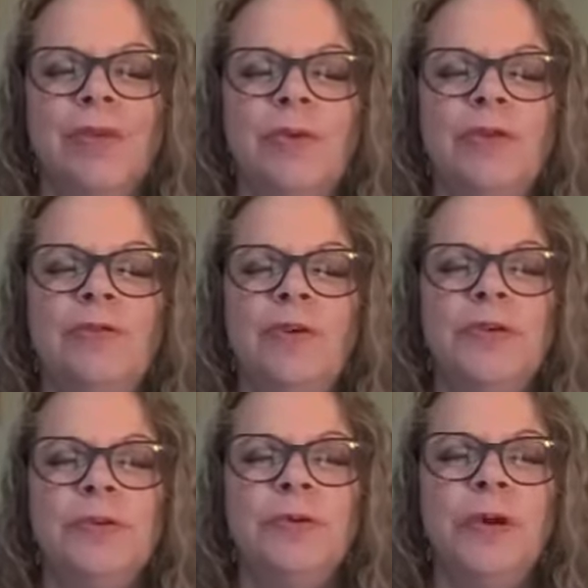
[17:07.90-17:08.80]
Maybe you've
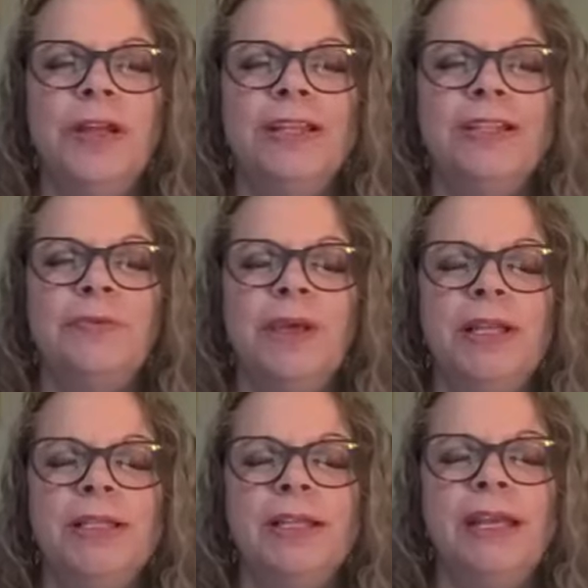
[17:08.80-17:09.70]
always wanted to
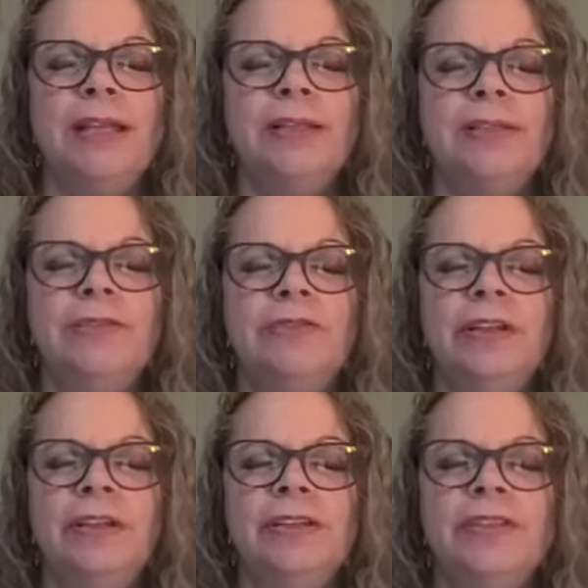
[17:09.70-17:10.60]
meditate and you
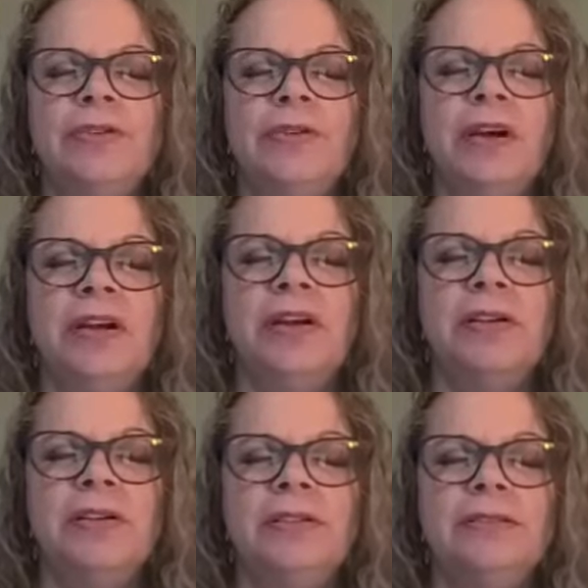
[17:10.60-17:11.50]
find it so
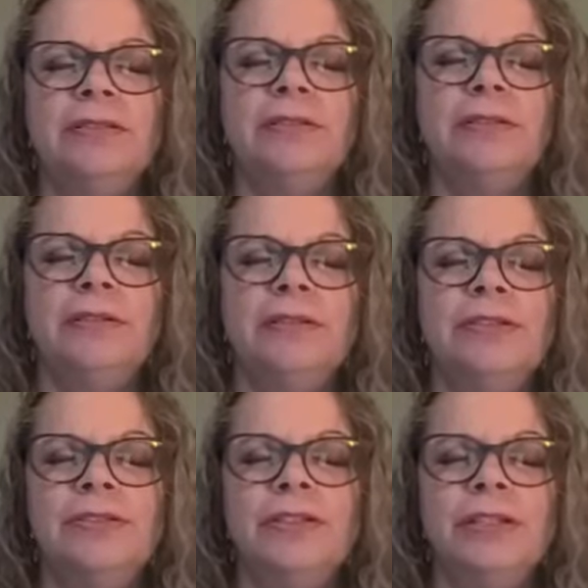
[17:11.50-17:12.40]
hard,
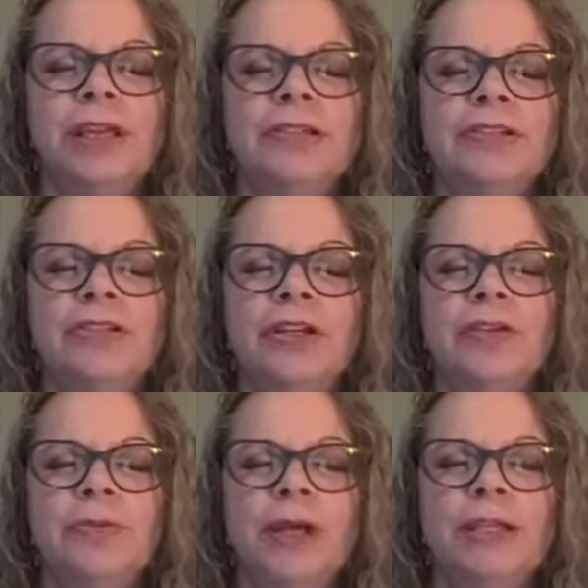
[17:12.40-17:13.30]
so you just can't shut
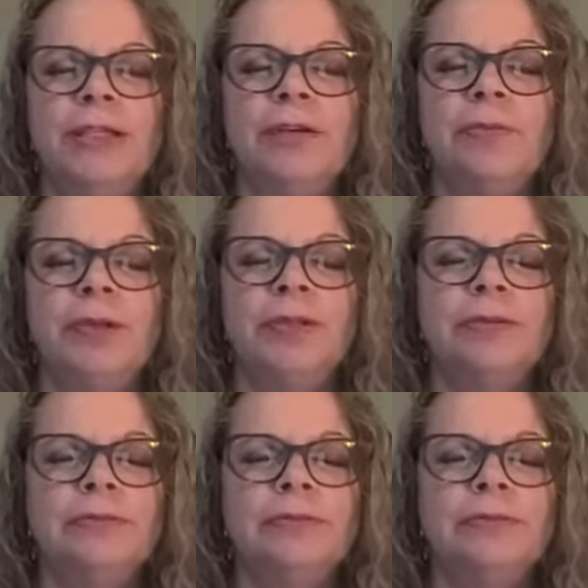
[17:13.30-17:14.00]
your mind up.